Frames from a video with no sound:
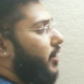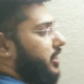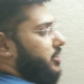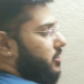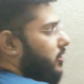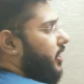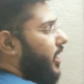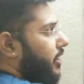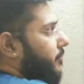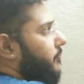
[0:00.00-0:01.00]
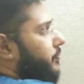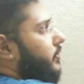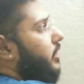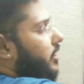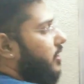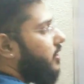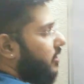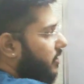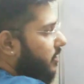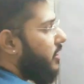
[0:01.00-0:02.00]
for it. Okay.
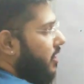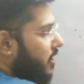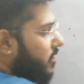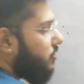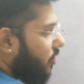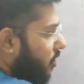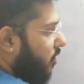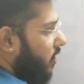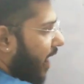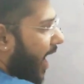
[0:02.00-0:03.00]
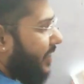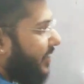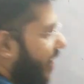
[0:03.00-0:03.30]
So as